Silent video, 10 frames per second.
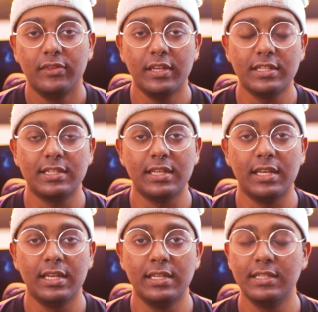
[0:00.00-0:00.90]
this
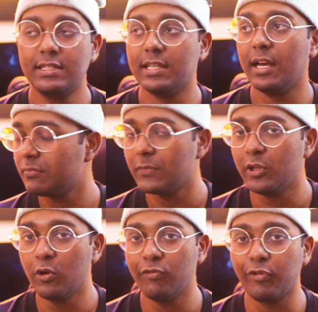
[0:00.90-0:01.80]
is,
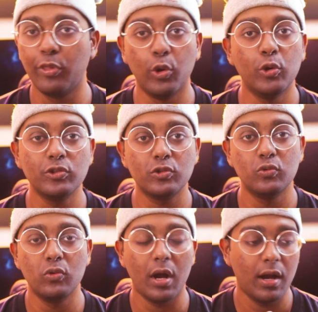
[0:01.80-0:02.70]
for those
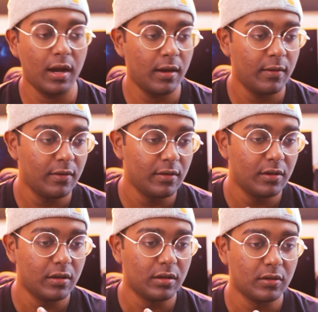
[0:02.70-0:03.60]
who are
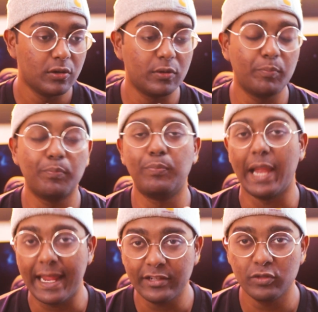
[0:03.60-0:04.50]

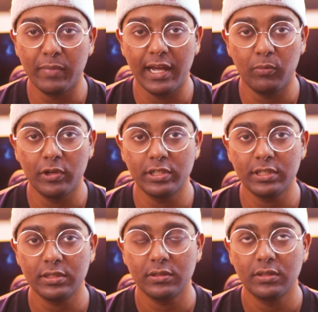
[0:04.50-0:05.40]
planning to buy a
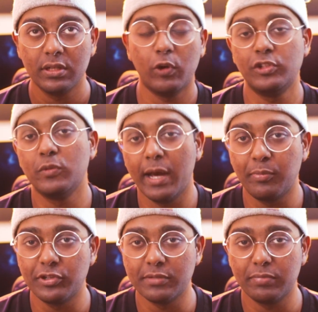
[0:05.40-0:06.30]
monitor, want to buy
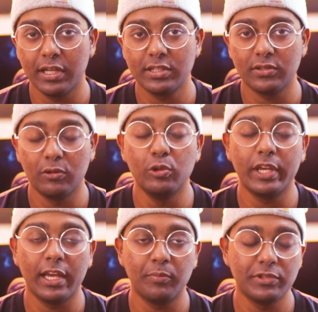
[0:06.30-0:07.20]
Prism Plus, or
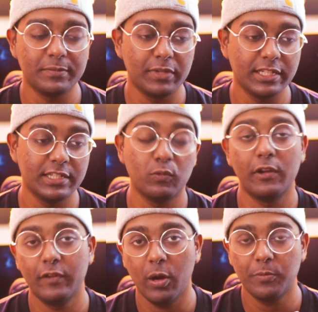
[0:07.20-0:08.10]
looking at Prism Plus as one
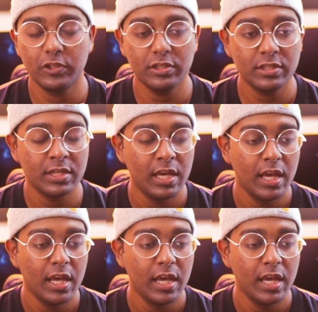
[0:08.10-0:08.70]
of the options.